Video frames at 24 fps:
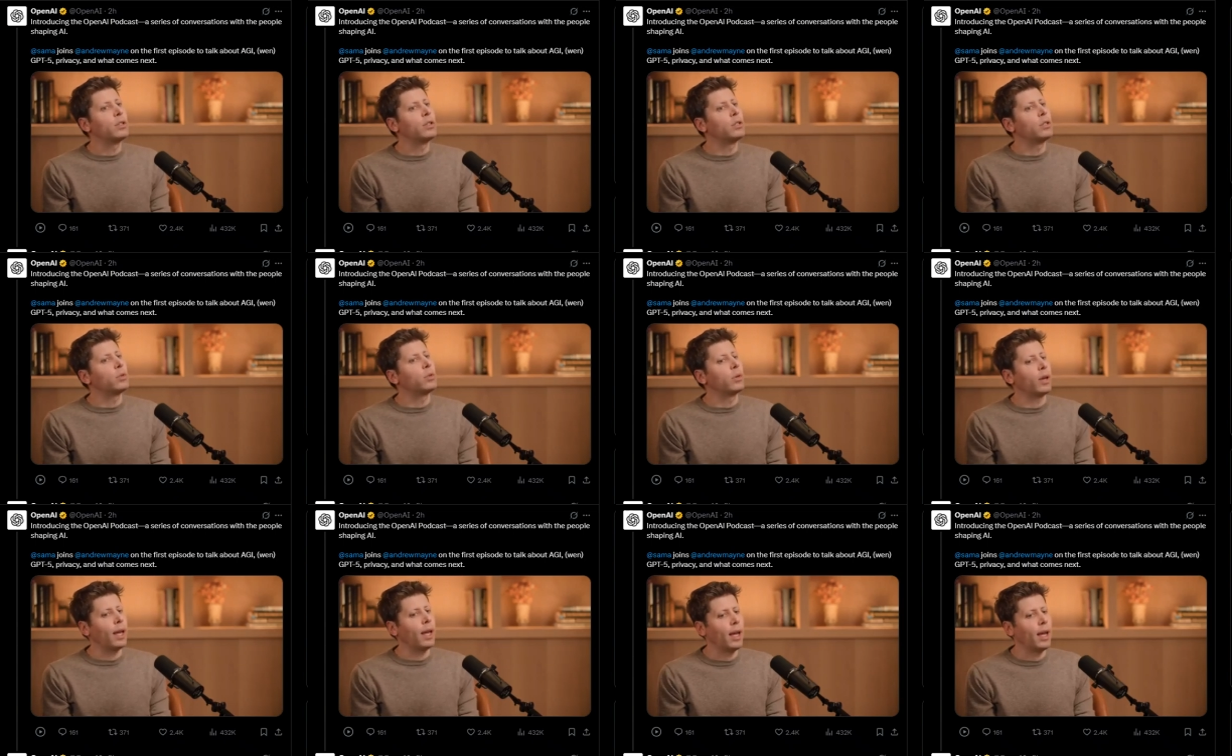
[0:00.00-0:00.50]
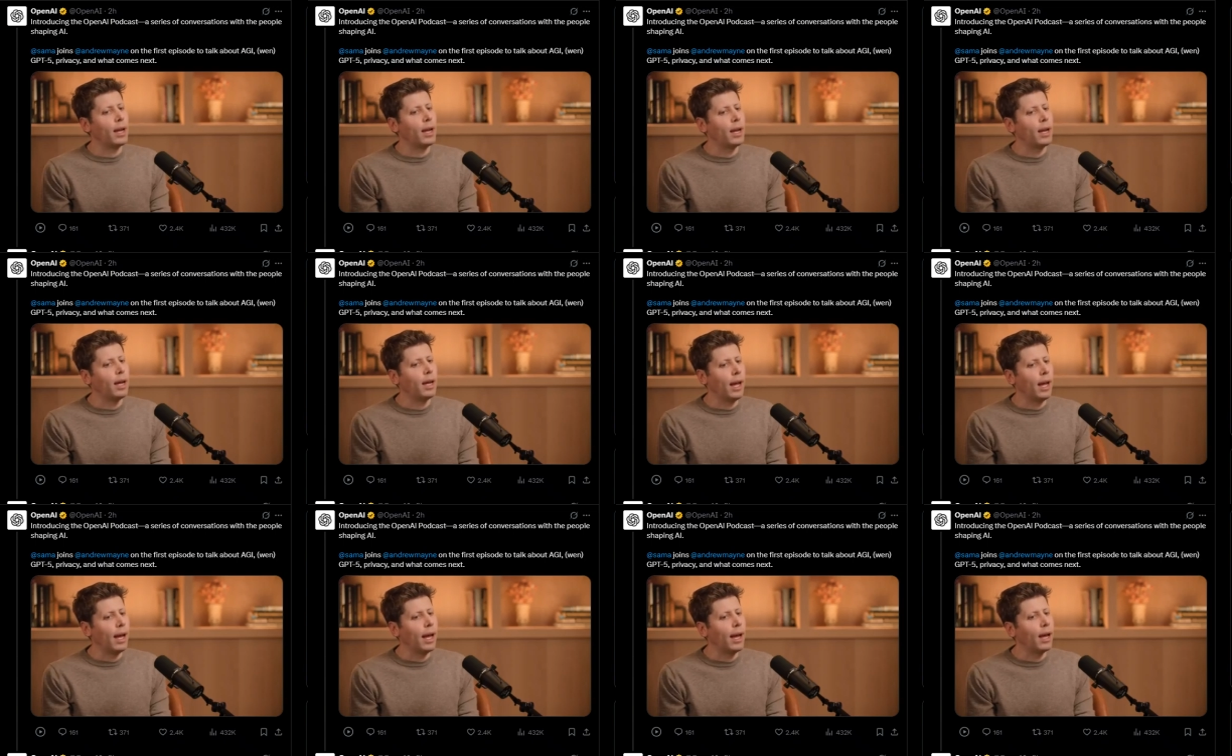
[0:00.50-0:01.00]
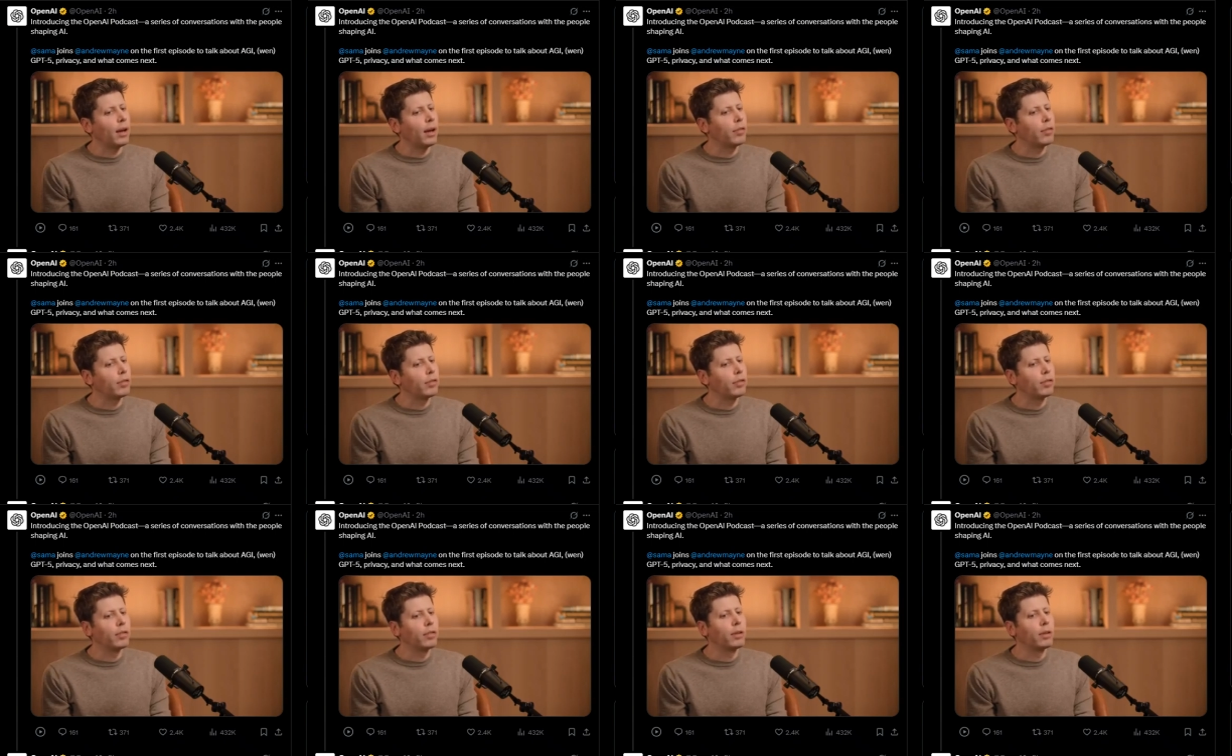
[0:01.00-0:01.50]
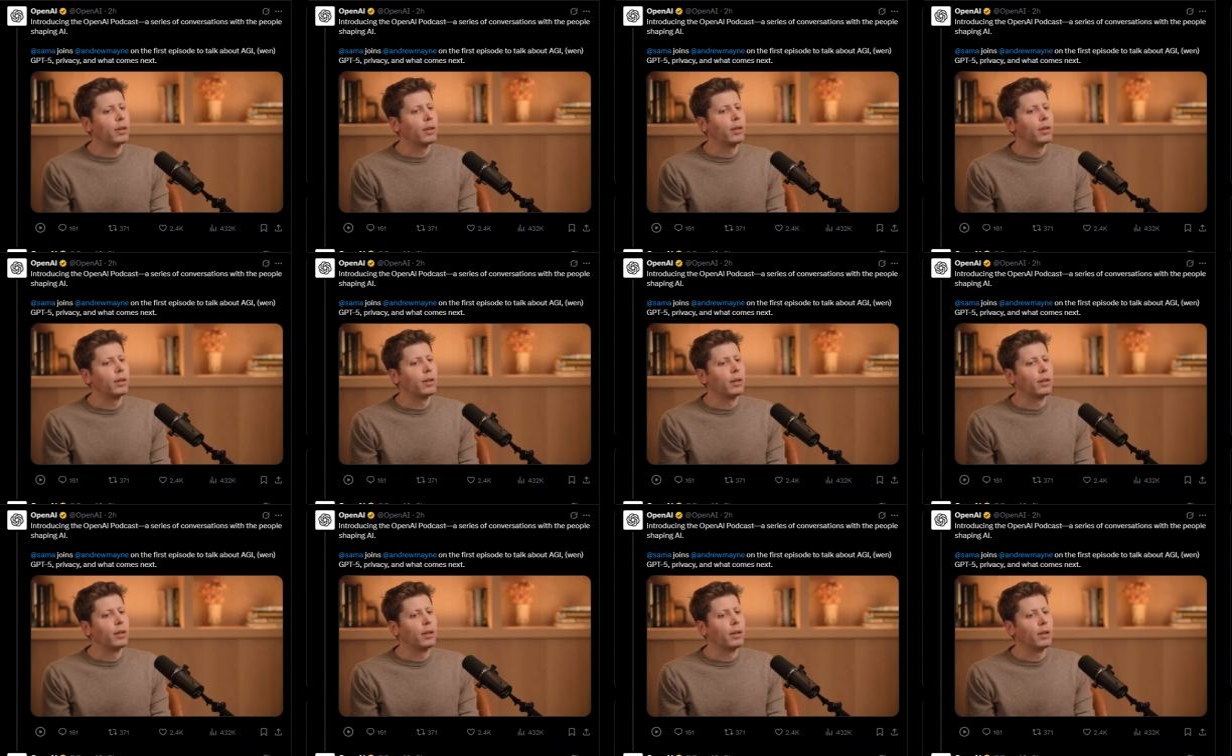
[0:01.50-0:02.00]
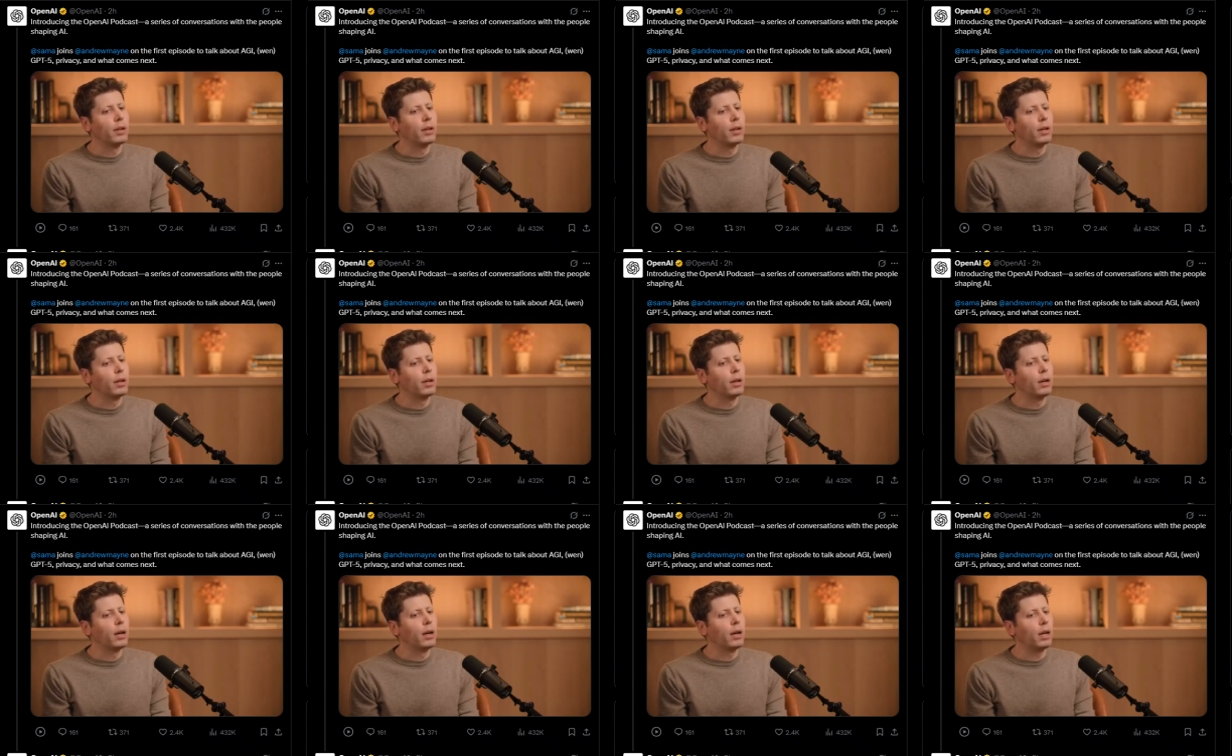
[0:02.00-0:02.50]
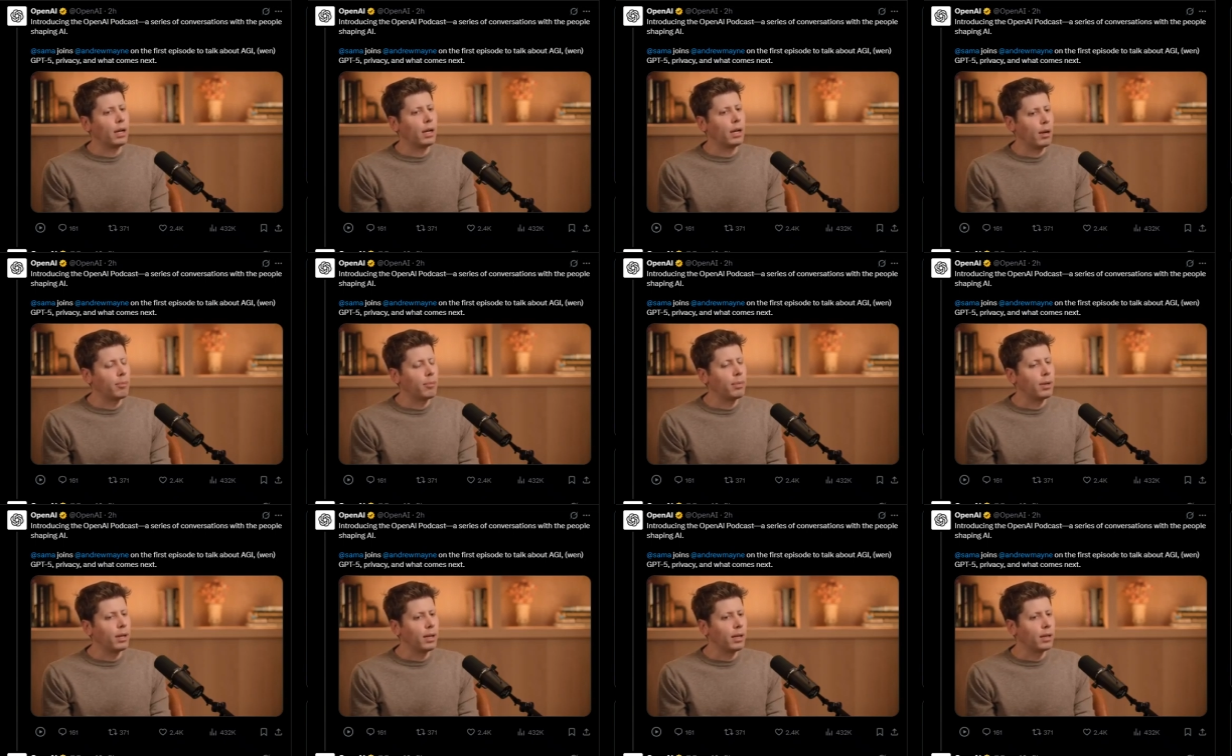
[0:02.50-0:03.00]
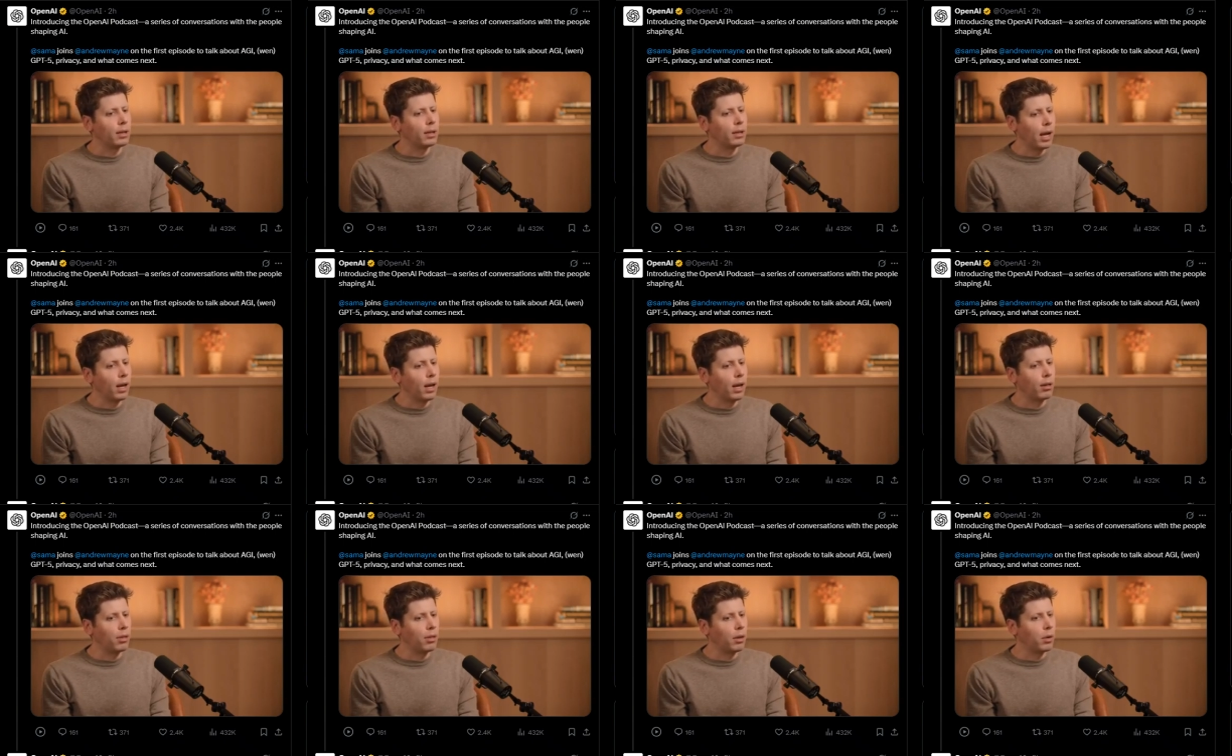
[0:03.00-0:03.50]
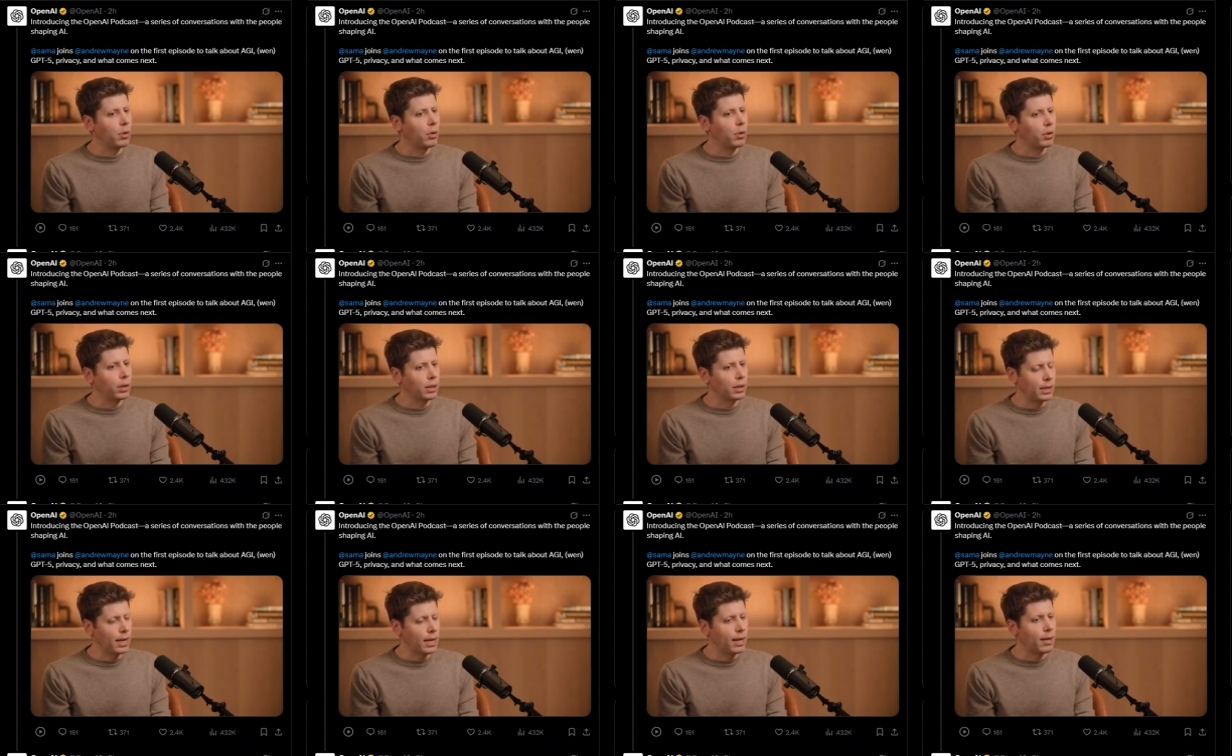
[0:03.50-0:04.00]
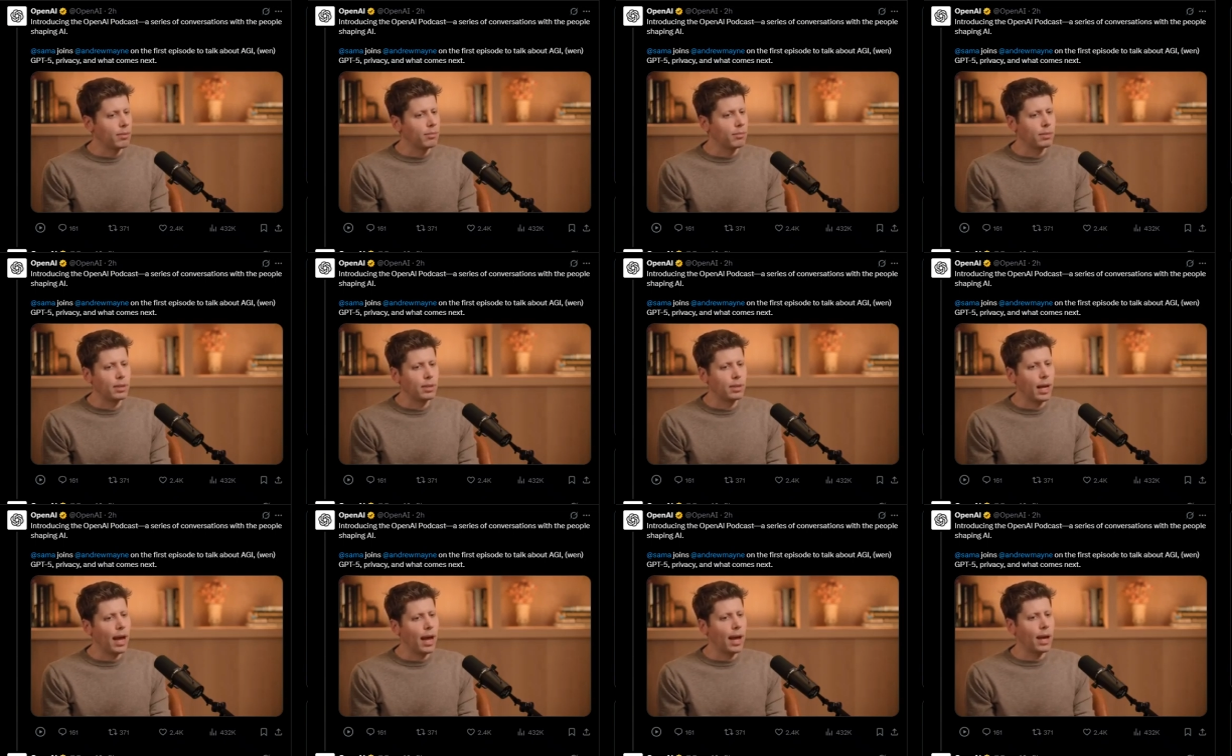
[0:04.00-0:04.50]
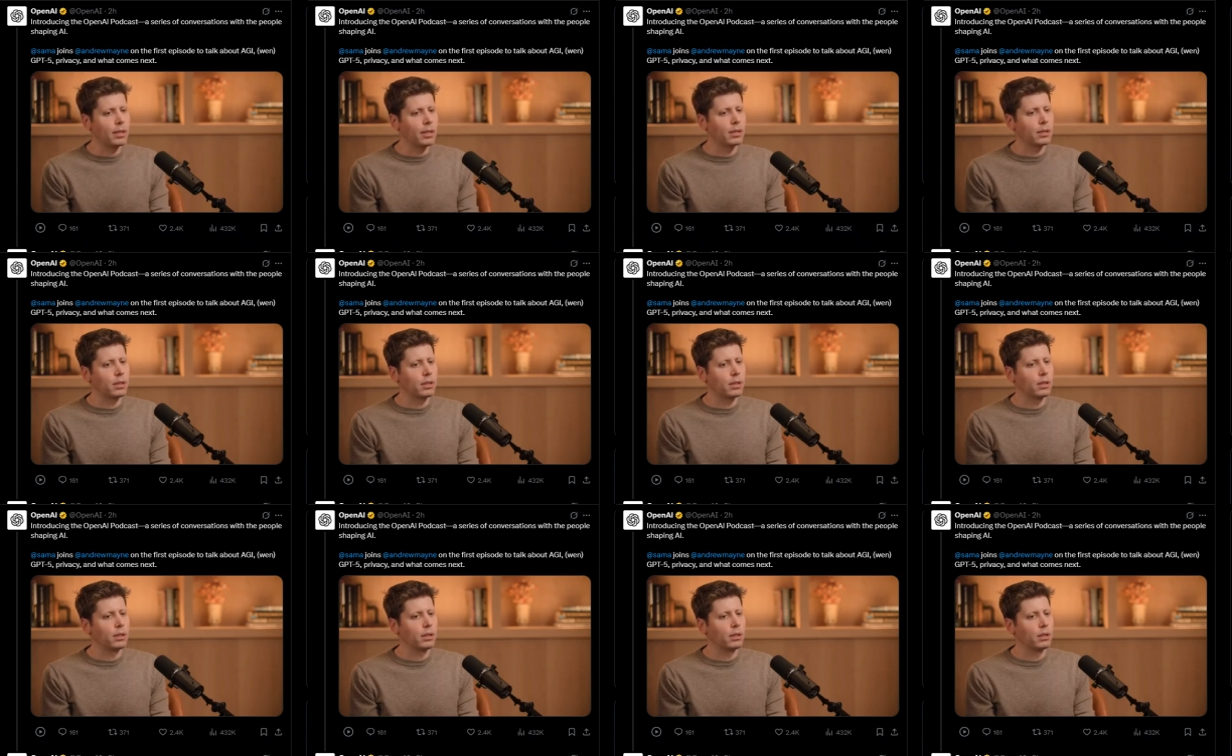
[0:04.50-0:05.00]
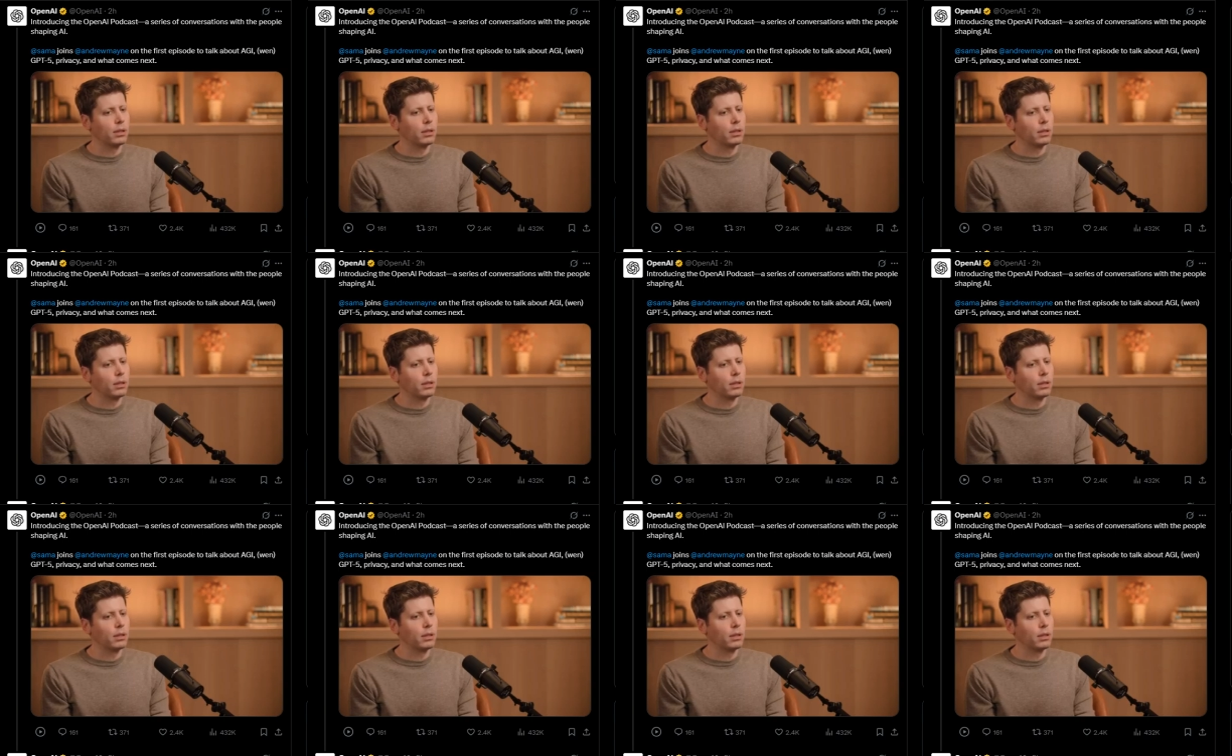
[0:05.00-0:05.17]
You cannot have a company like the New York Times ask